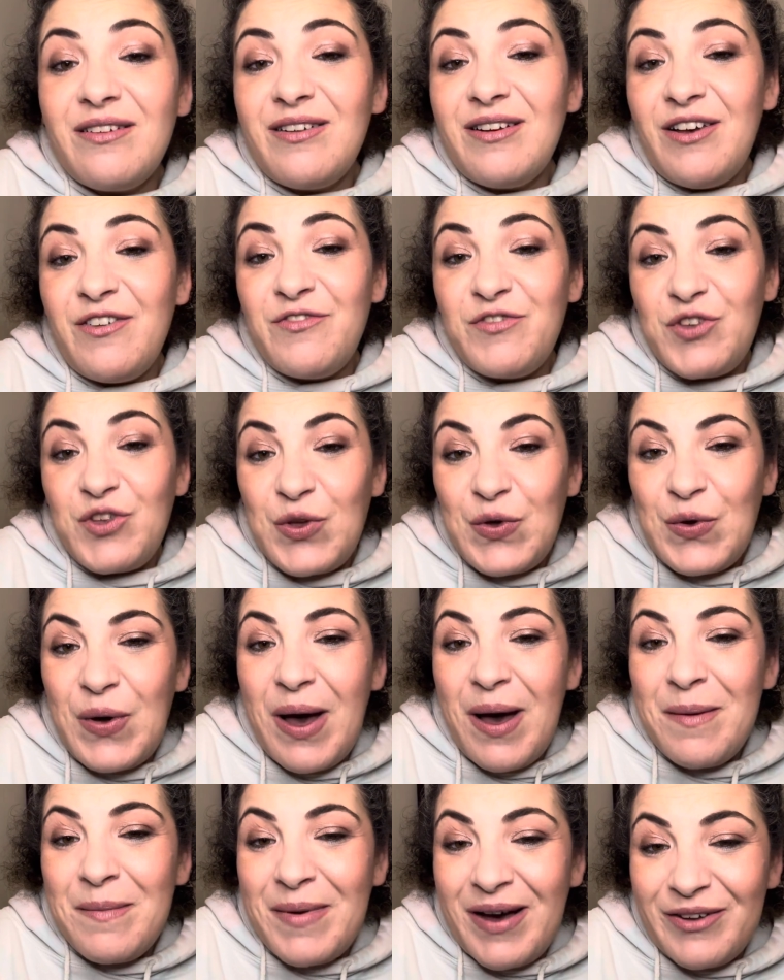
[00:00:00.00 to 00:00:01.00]
a few
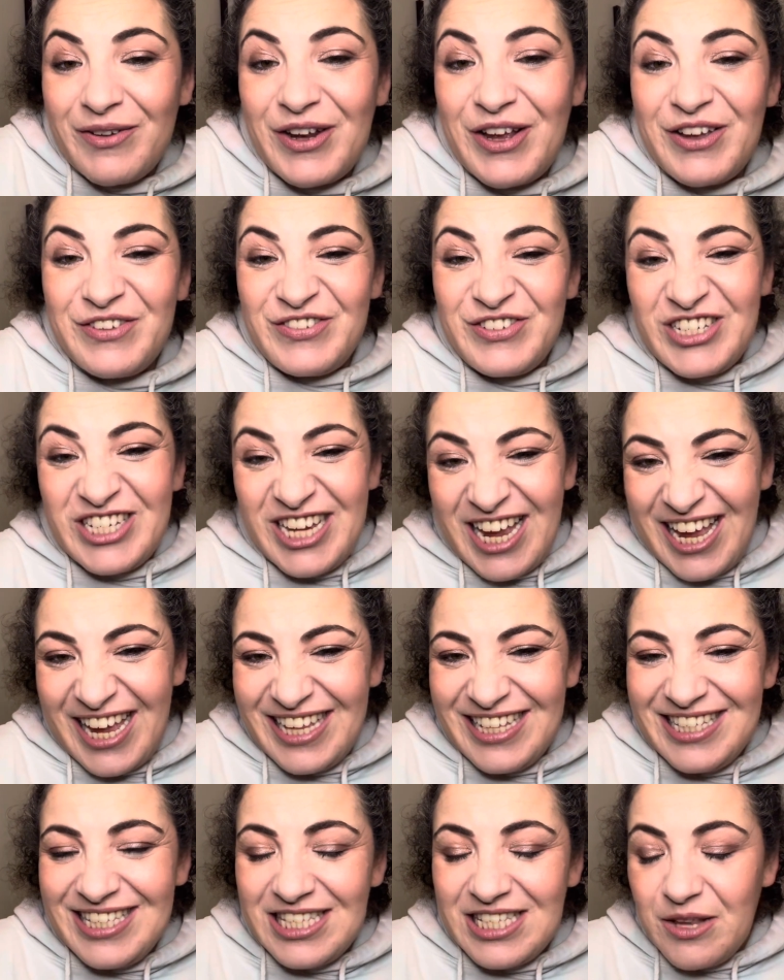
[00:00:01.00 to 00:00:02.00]
amount of
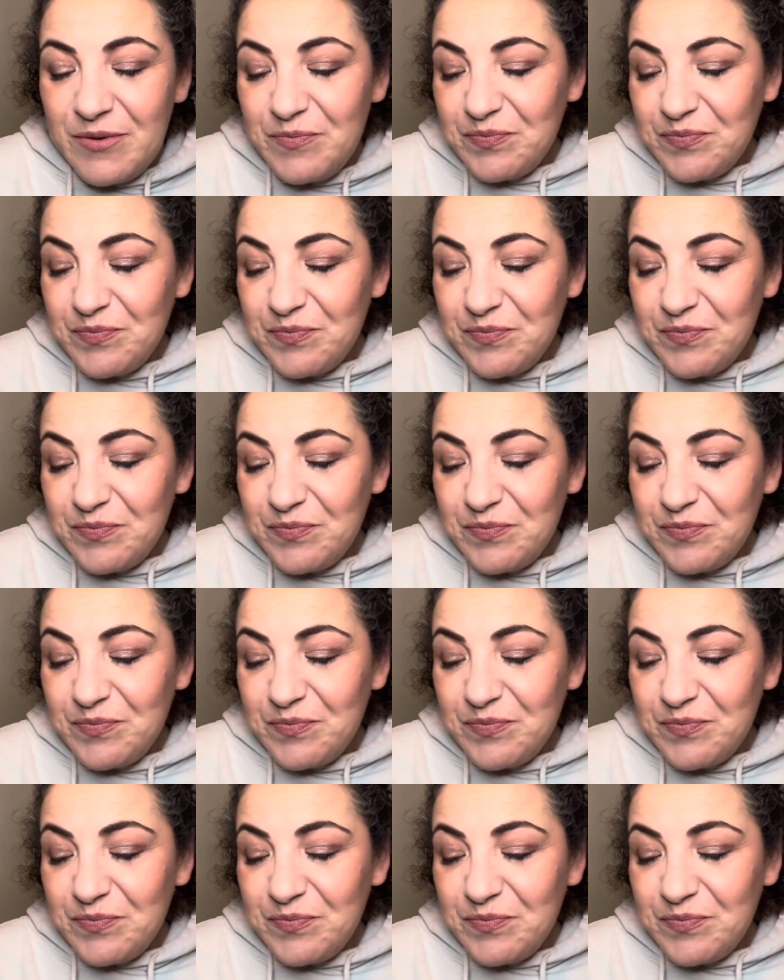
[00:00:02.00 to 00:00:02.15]
shades,